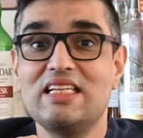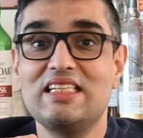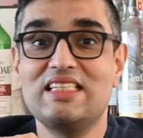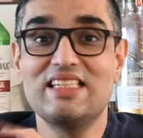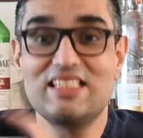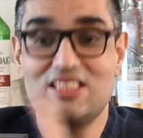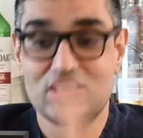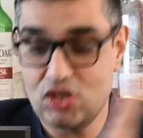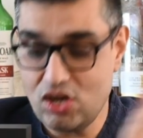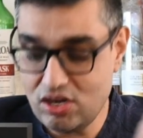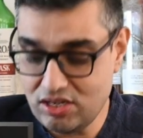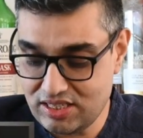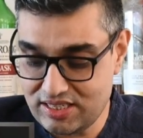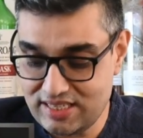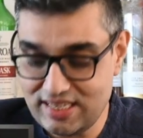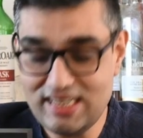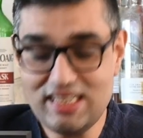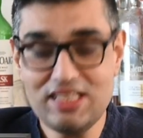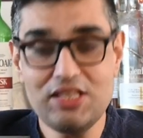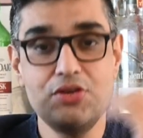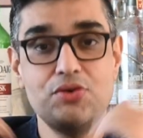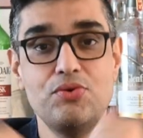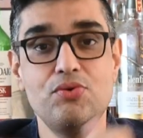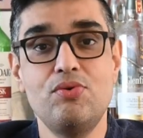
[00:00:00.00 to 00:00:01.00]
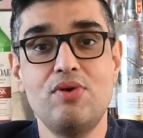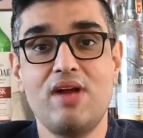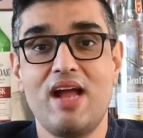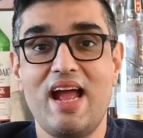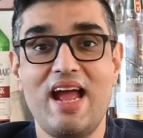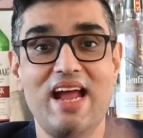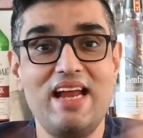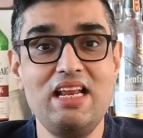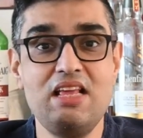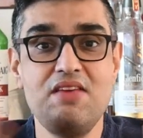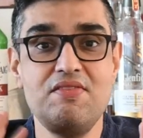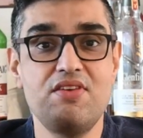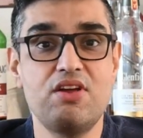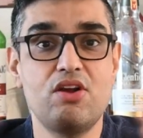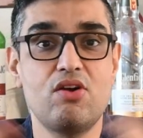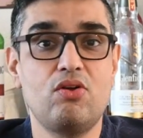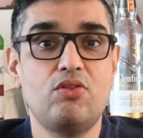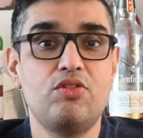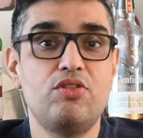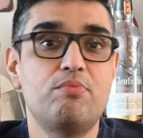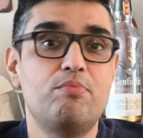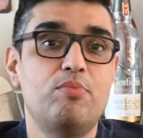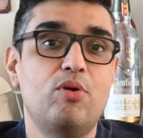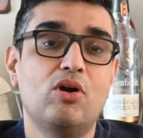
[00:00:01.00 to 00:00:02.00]
does not tell you anywhere
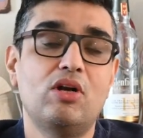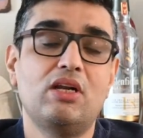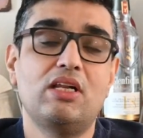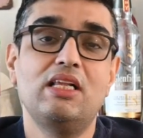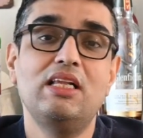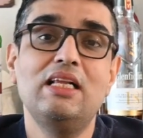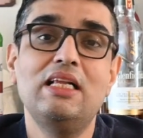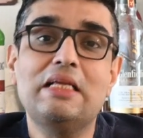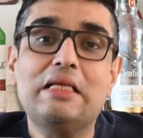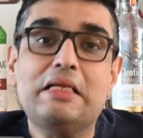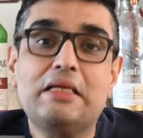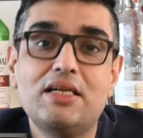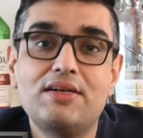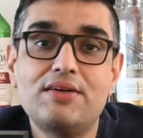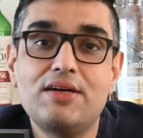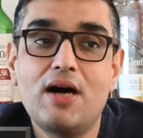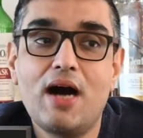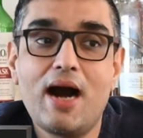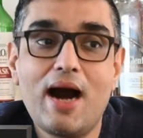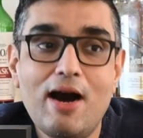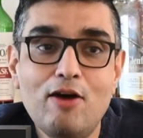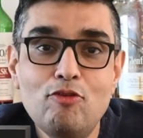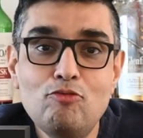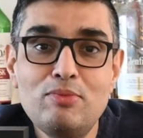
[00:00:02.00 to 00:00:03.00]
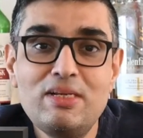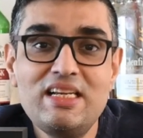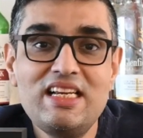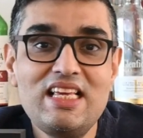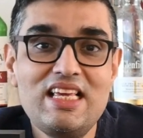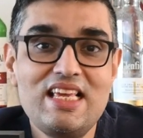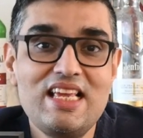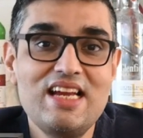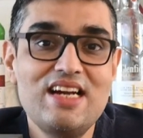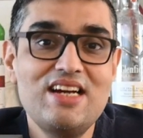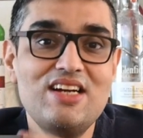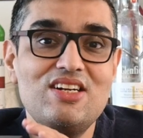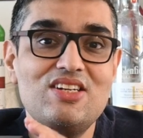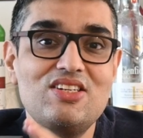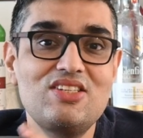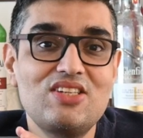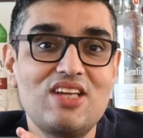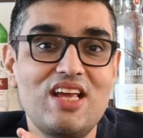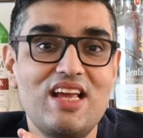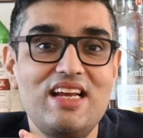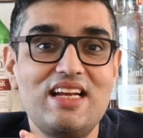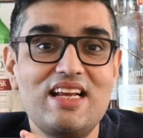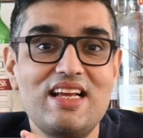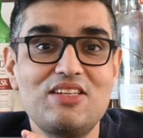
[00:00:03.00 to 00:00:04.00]
on the bottle how many
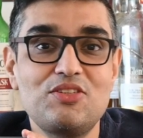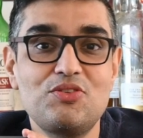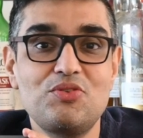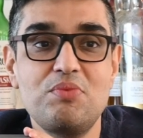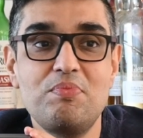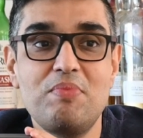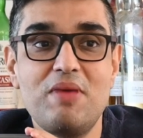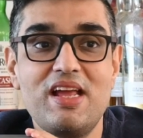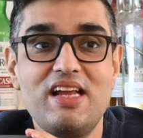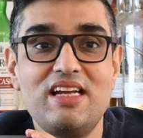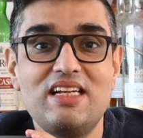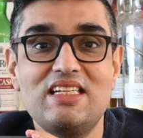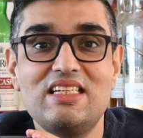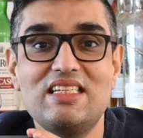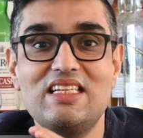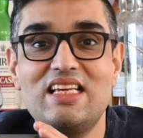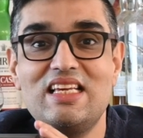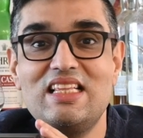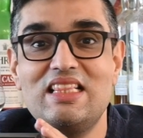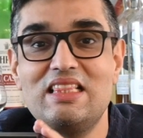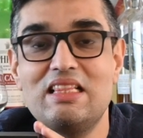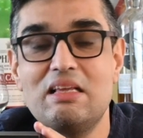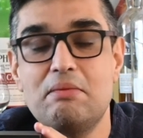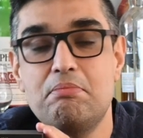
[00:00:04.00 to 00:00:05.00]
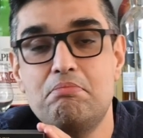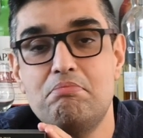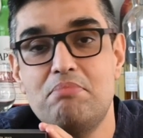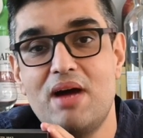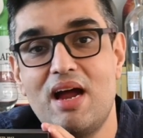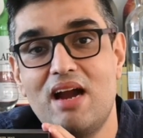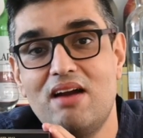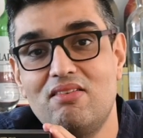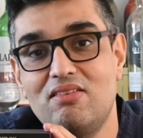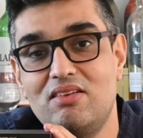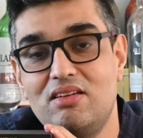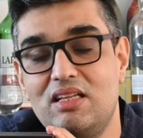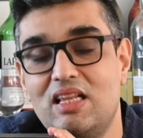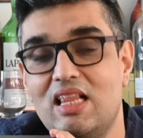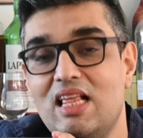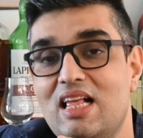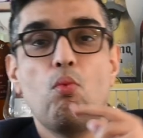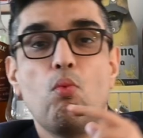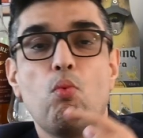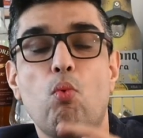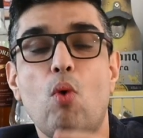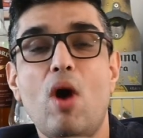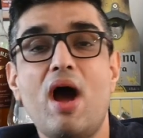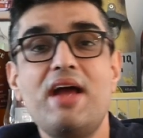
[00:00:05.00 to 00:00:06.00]
years it has remained in the barrel.
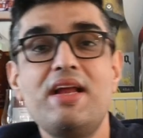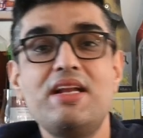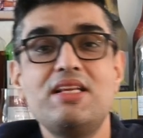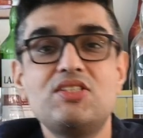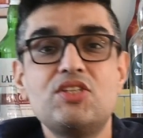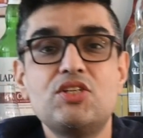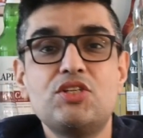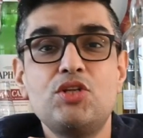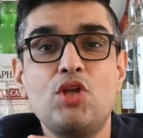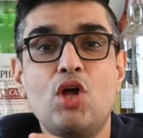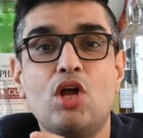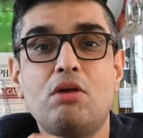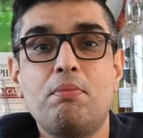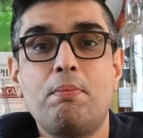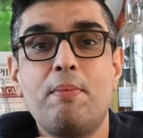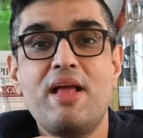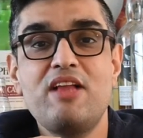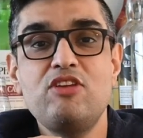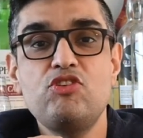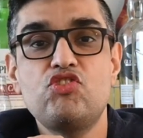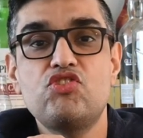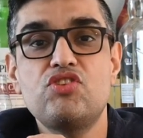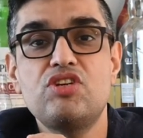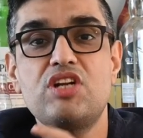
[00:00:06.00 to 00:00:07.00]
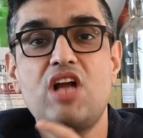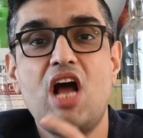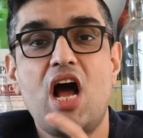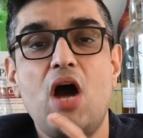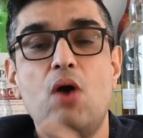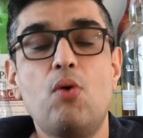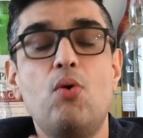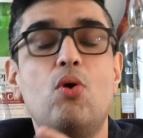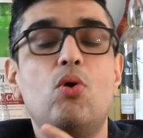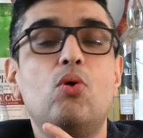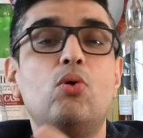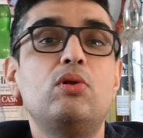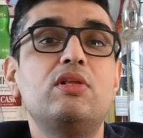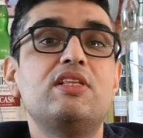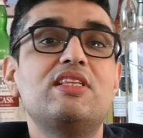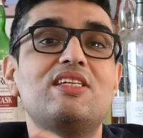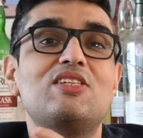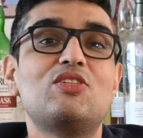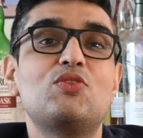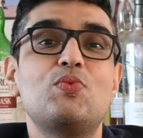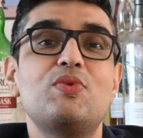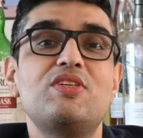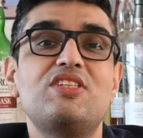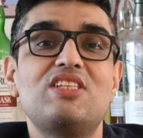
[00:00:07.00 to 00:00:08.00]
Why does it not mention how old
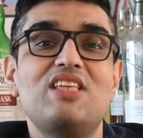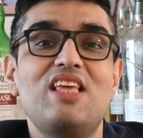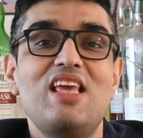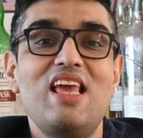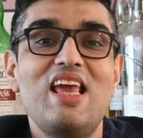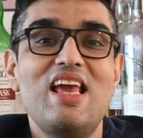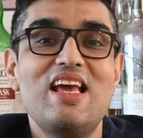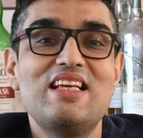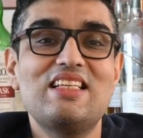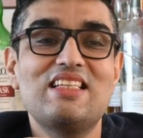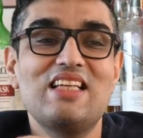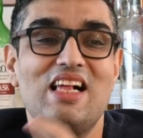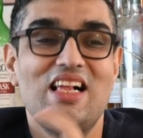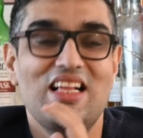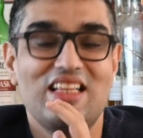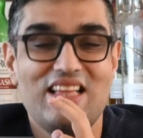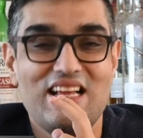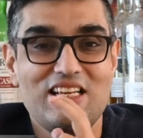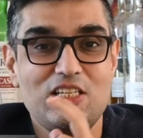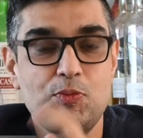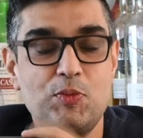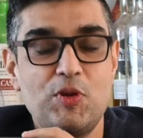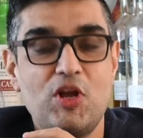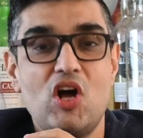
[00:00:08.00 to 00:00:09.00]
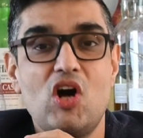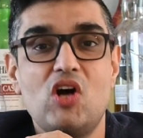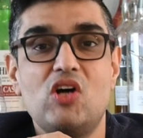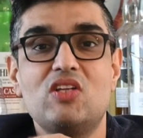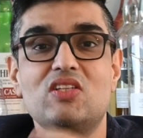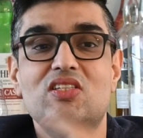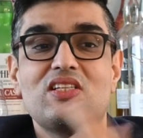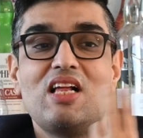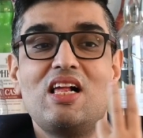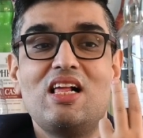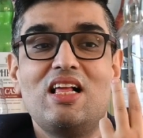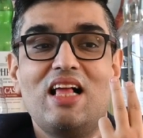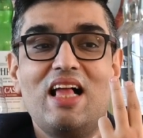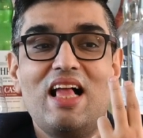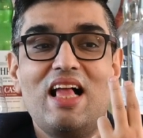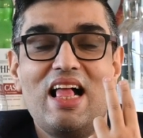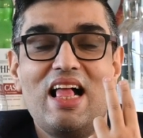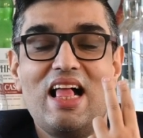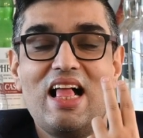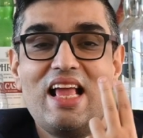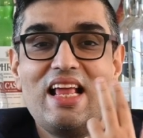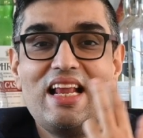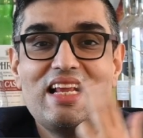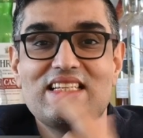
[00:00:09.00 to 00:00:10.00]
this whiskey is? That's because
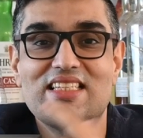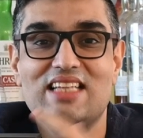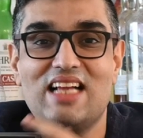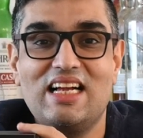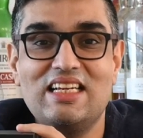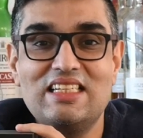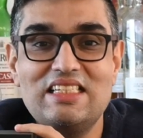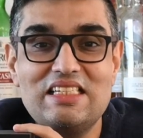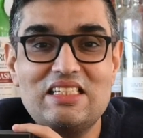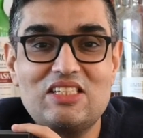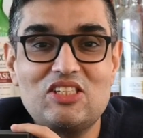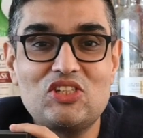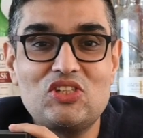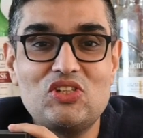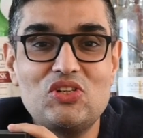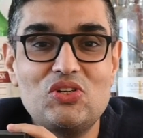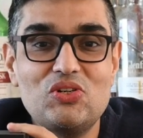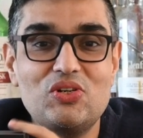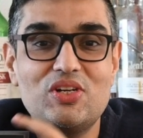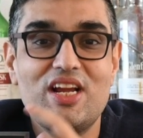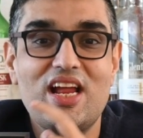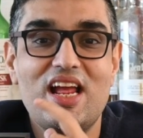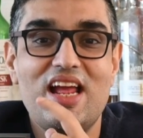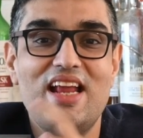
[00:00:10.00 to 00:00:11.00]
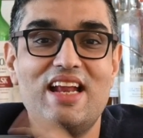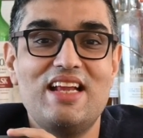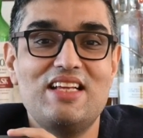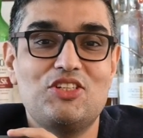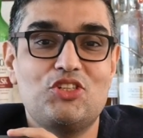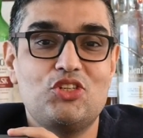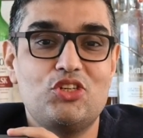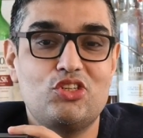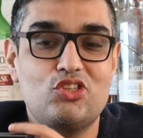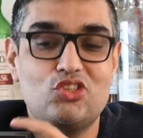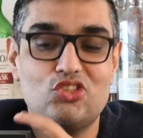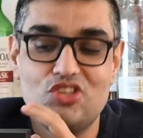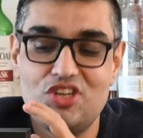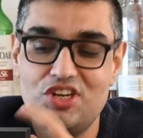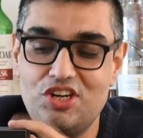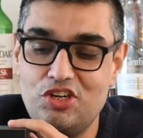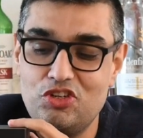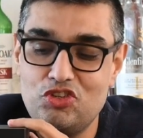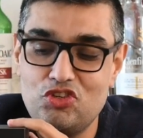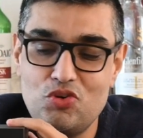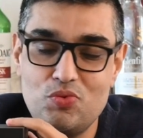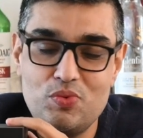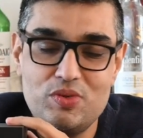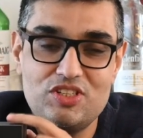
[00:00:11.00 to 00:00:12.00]
it is understood it is their
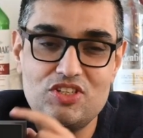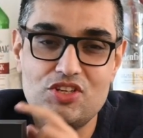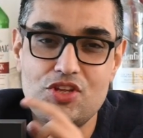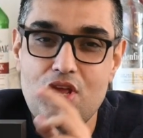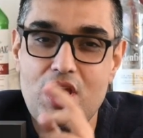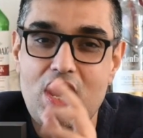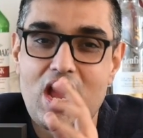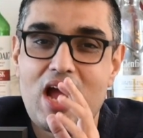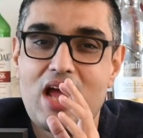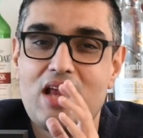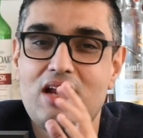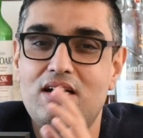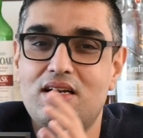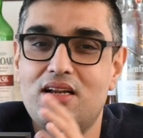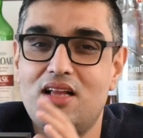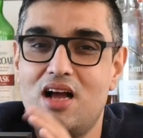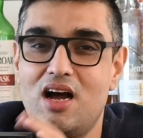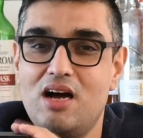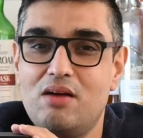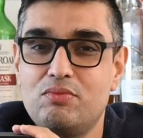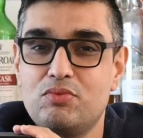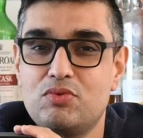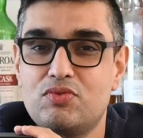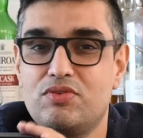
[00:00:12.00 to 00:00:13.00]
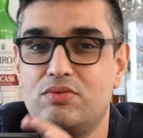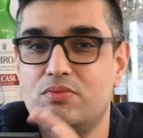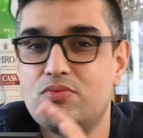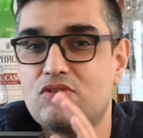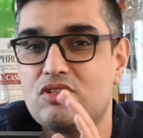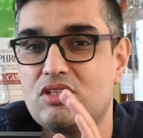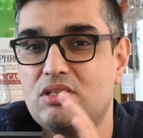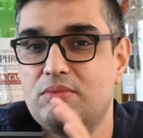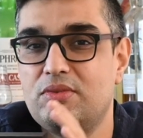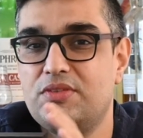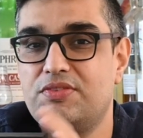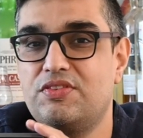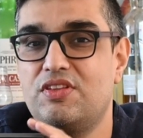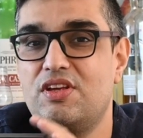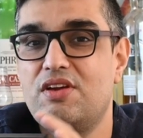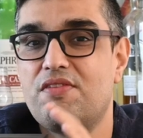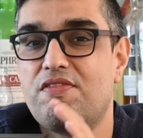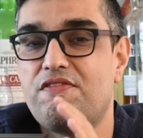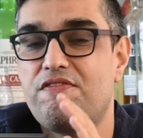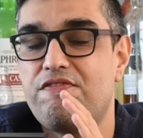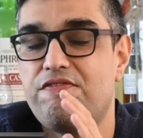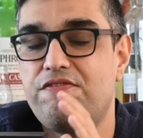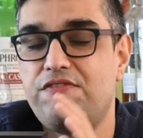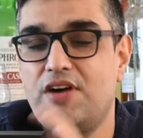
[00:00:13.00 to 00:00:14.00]
signature whiskey and it comes from some of their
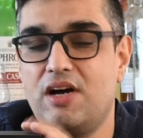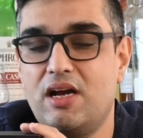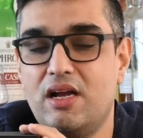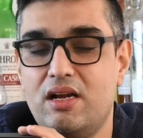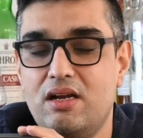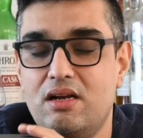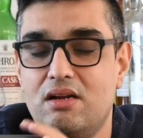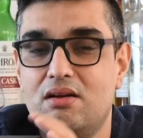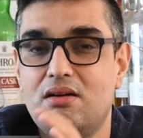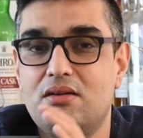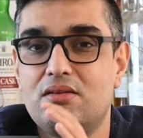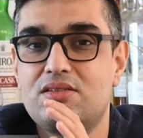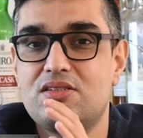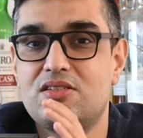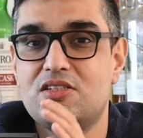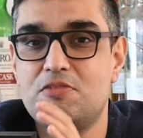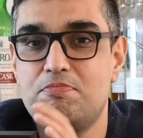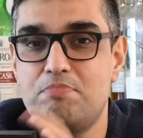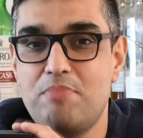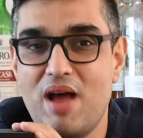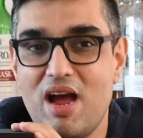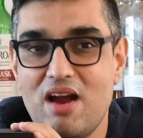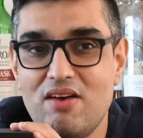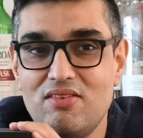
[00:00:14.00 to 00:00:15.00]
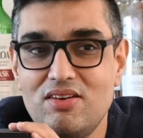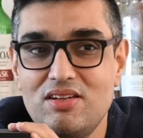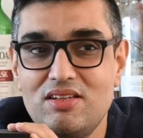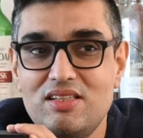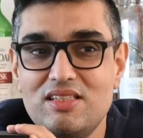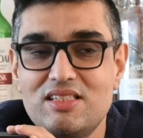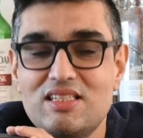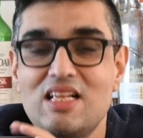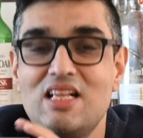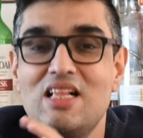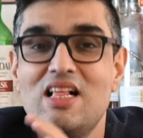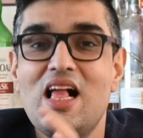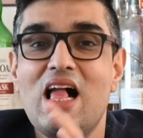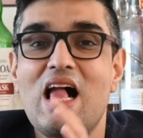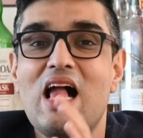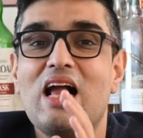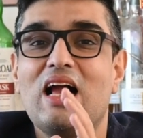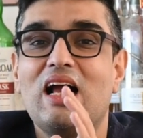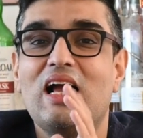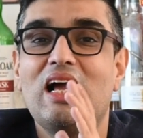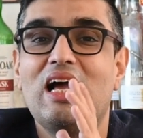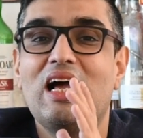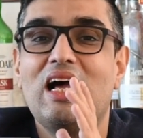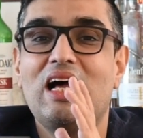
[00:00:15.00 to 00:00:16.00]
finest barrels.
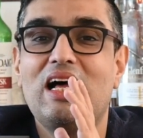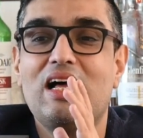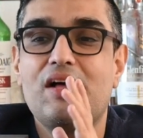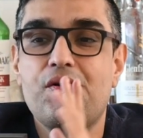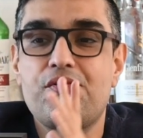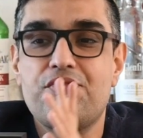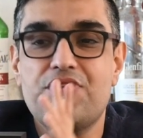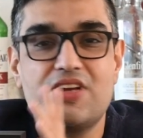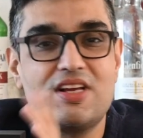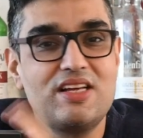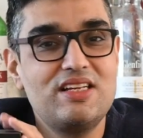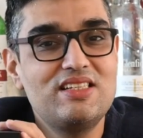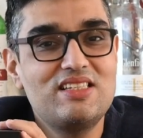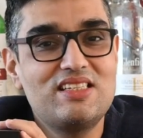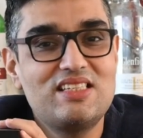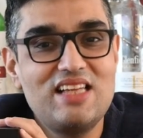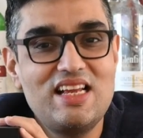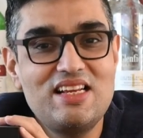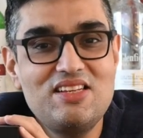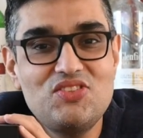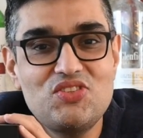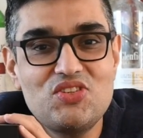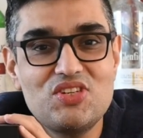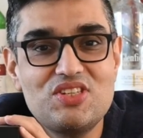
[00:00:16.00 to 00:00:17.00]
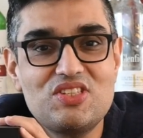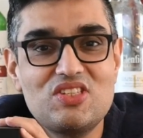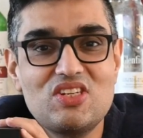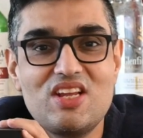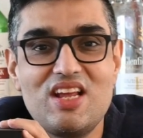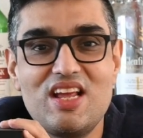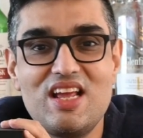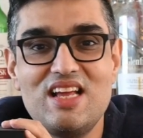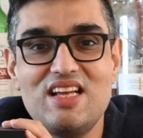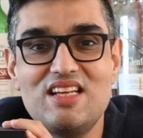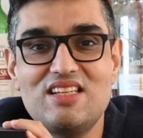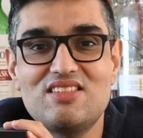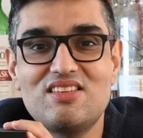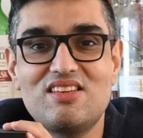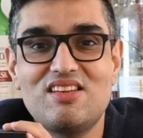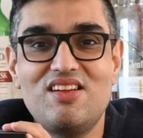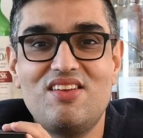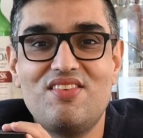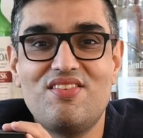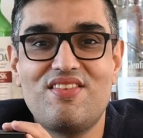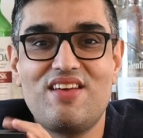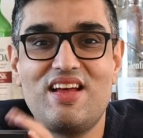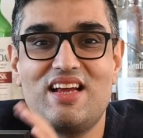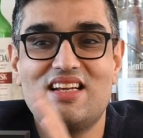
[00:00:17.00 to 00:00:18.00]
The consensus is
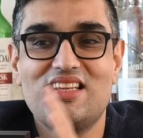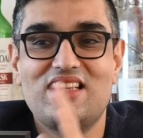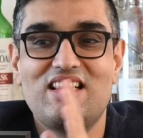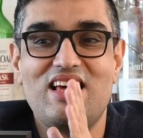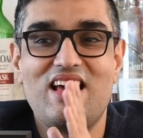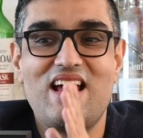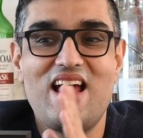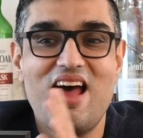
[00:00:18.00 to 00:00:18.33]
that the